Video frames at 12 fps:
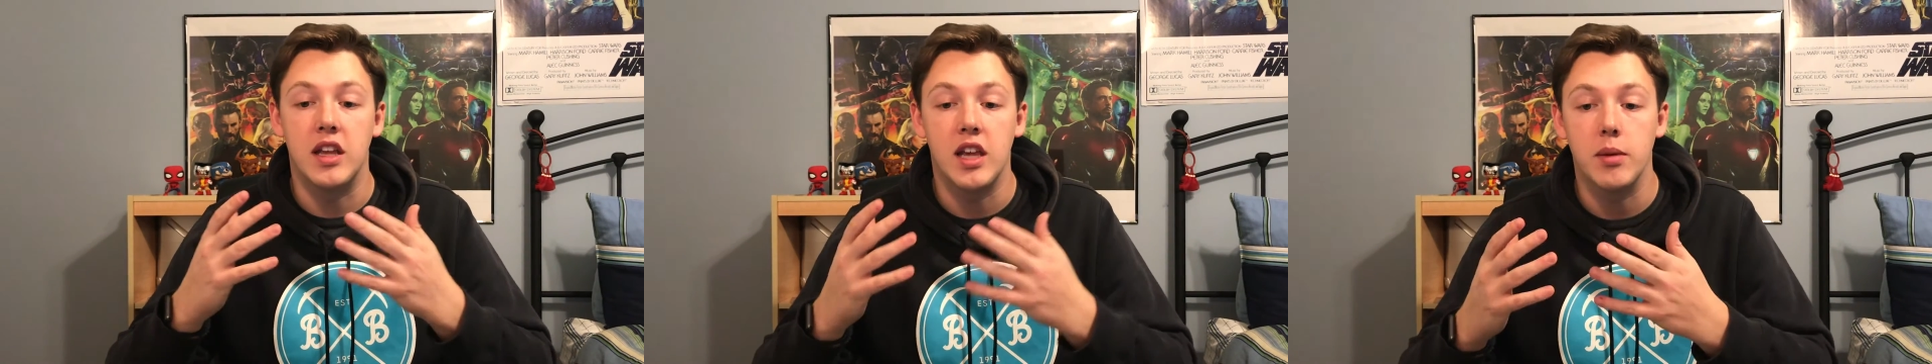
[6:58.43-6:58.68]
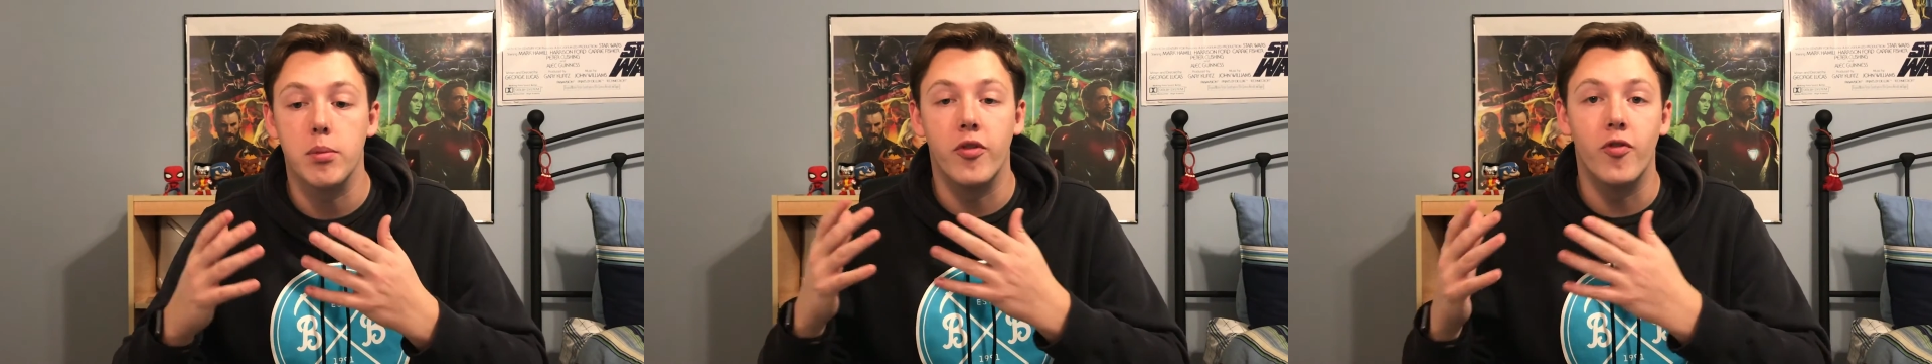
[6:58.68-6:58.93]

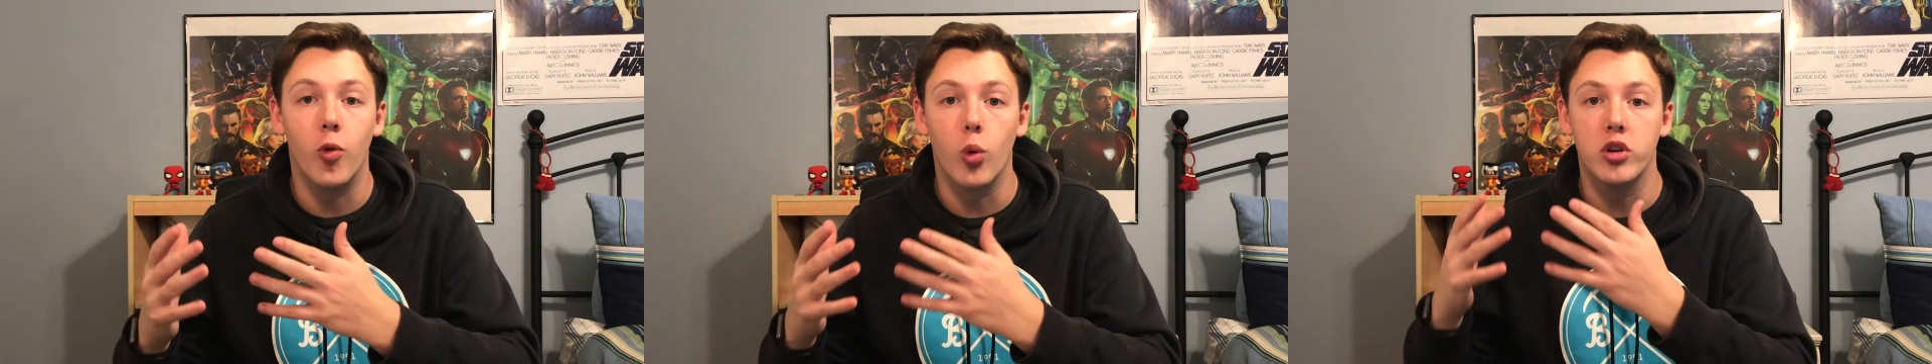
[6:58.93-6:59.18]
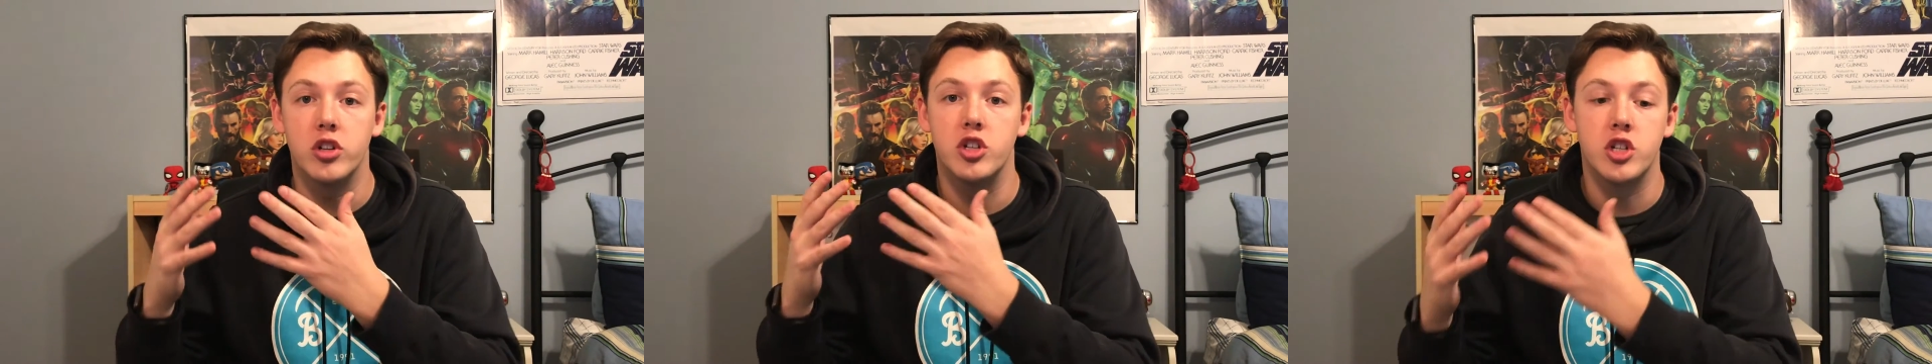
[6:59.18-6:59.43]
king
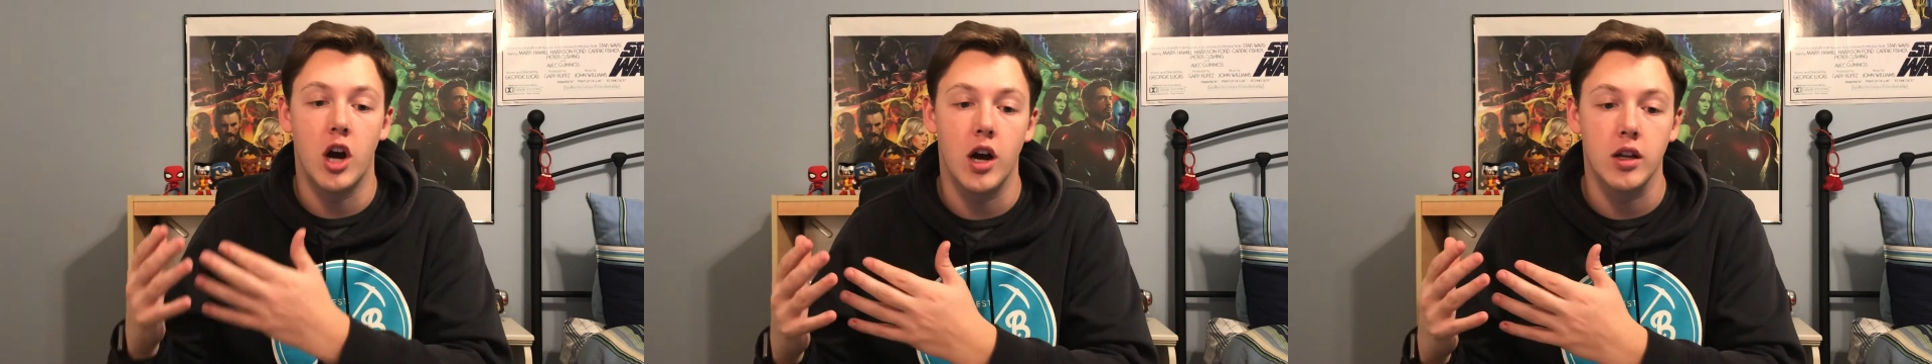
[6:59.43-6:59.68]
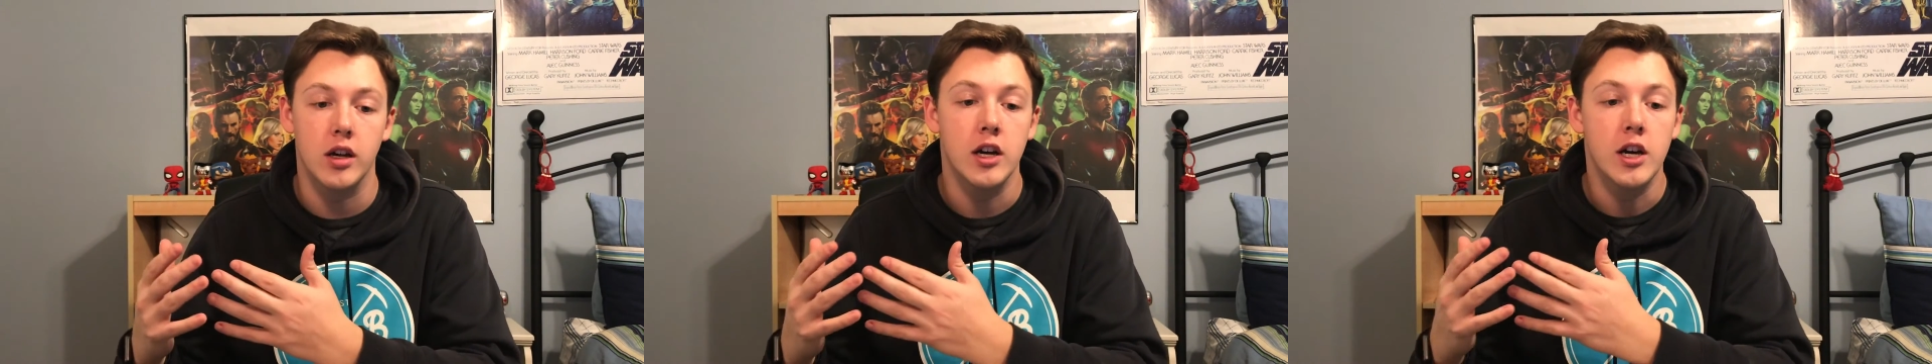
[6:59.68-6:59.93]
before
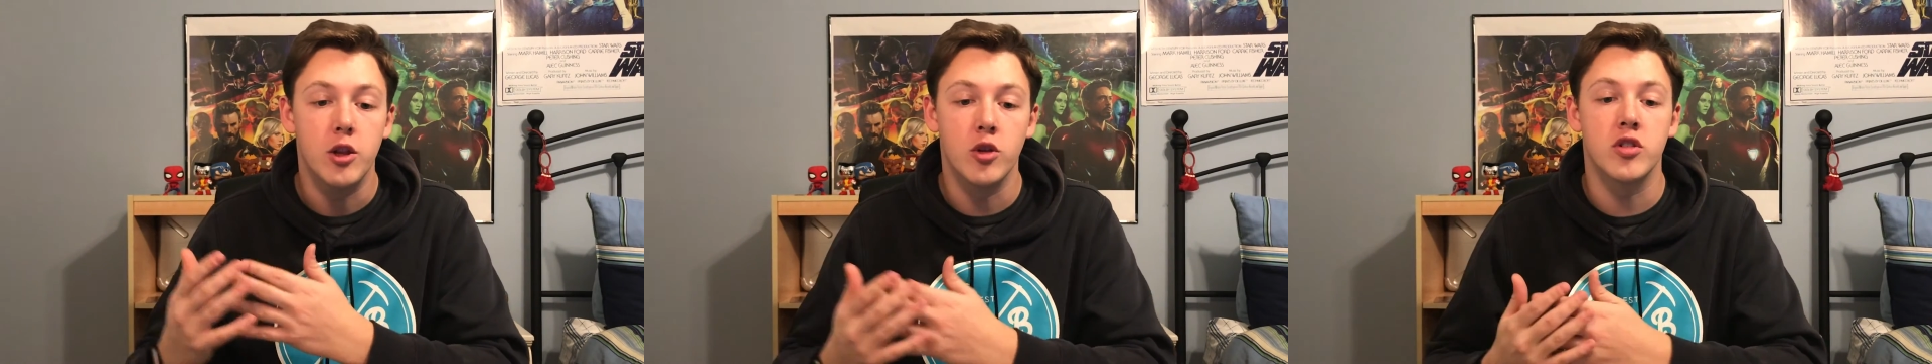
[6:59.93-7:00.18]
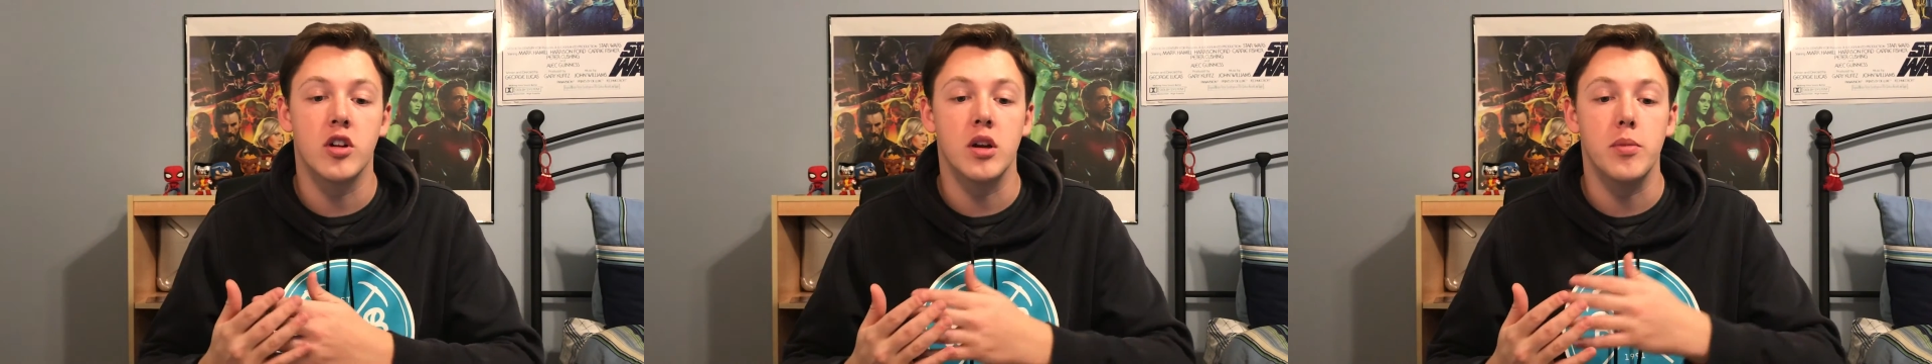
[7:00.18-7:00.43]
T'Challa.
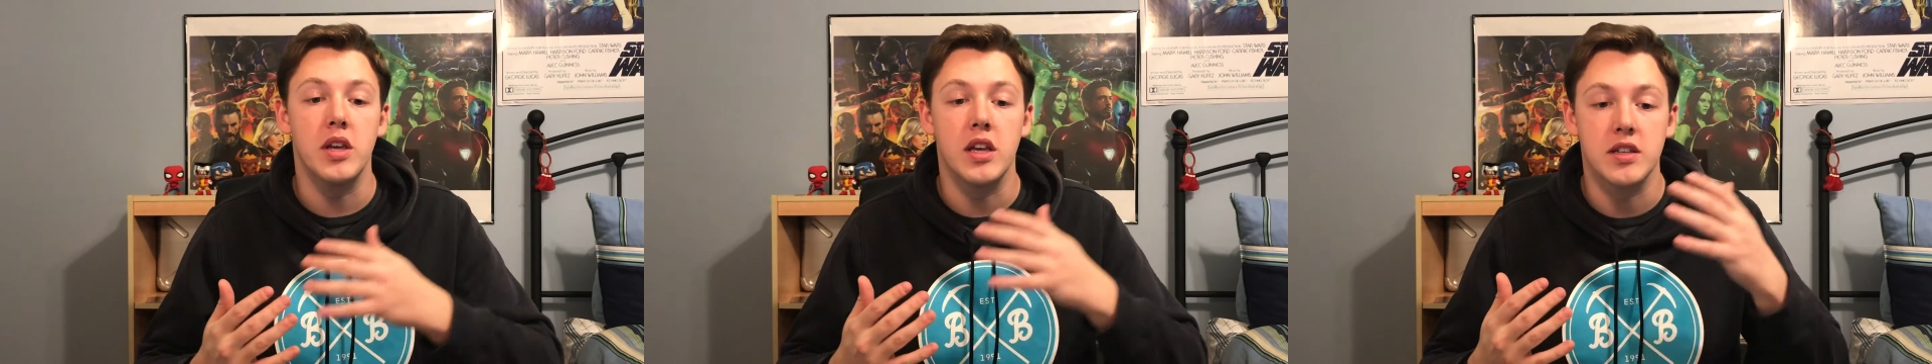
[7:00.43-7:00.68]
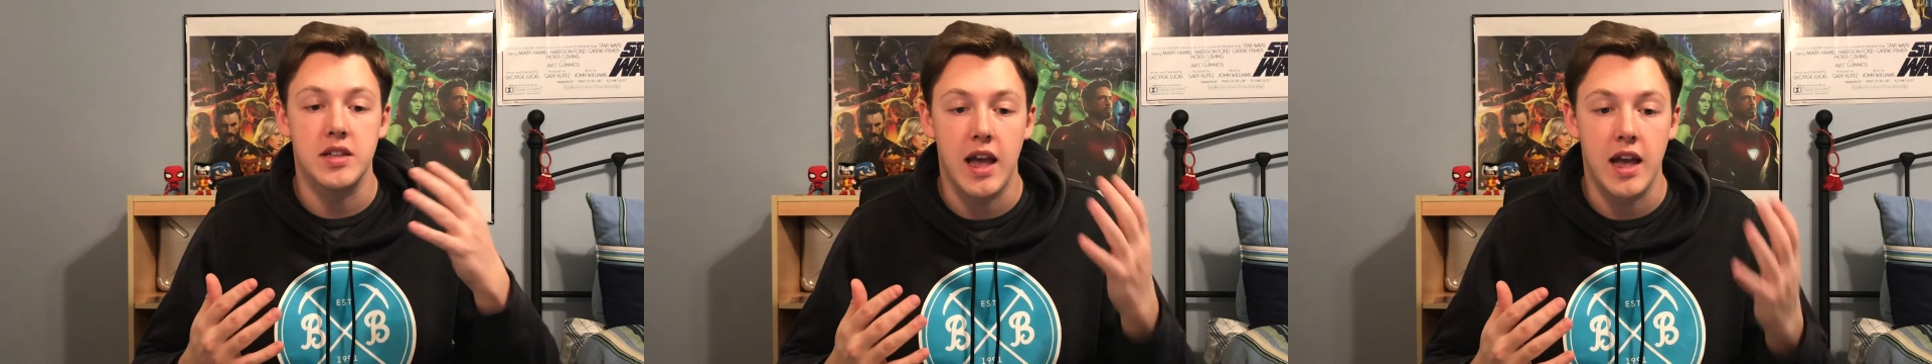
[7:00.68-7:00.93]
Those are going to be his